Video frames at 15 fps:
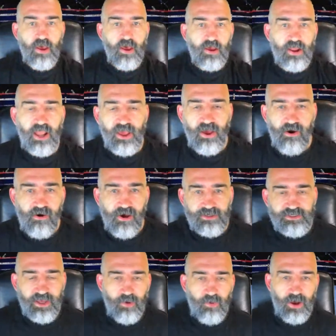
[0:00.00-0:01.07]
G'day
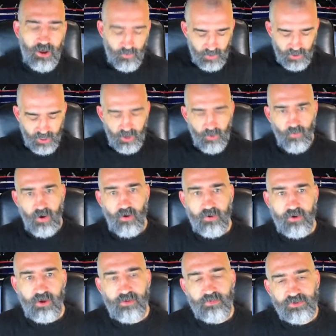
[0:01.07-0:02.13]
guys, how are we?
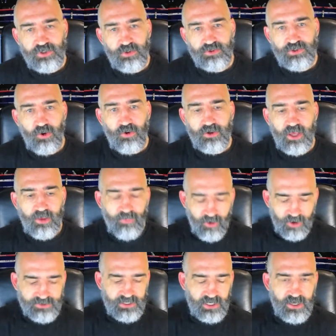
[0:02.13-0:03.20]
Welcome to Talking
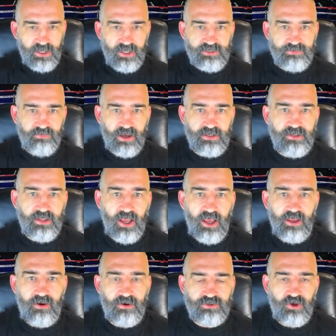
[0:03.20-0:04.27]
Boxing. It is
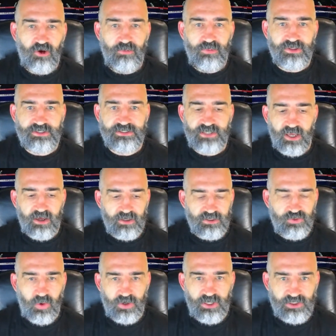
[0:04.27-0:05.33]
Monday, October the 2nd,
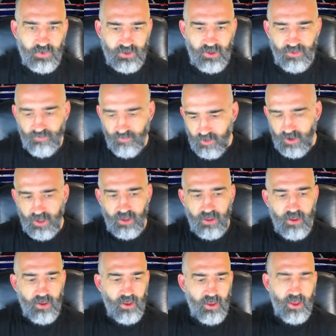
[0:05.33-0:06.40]
2023.
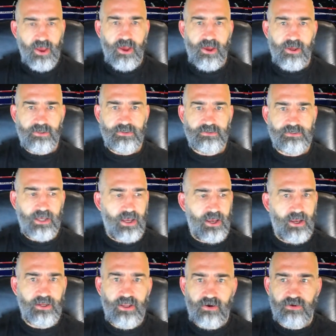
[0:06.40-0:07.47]
And
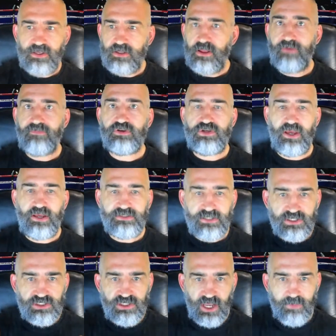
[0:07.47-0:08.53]
now I didn't have a chance
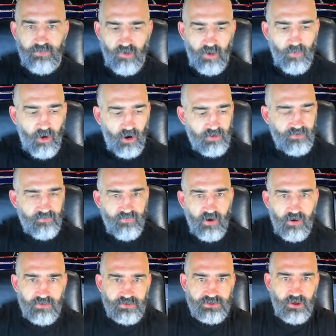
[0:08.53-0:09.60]
to check my
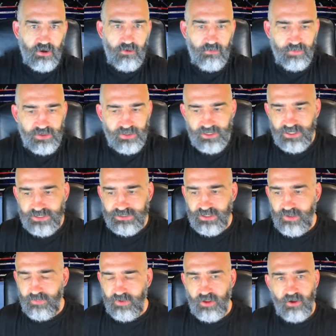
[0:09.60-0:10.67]
microphone, so please
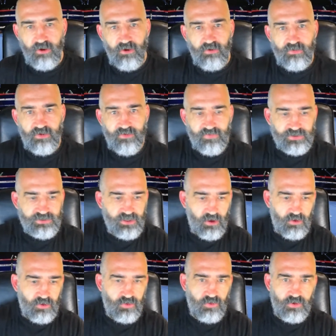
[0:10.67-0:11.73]
let me know if it's
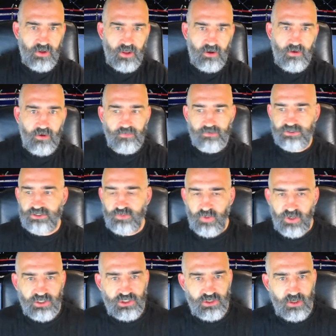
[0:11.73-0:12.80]
no good and I will
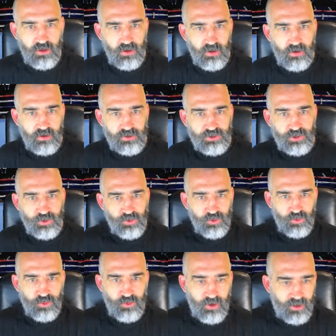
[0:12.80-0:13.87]
switch
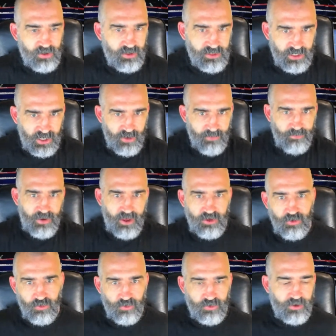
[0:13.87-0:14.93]
to the
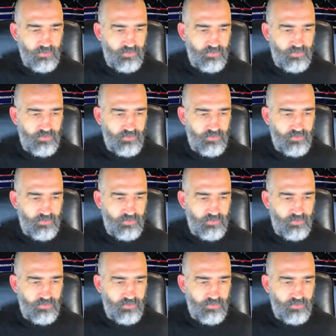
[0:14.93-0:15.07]
manual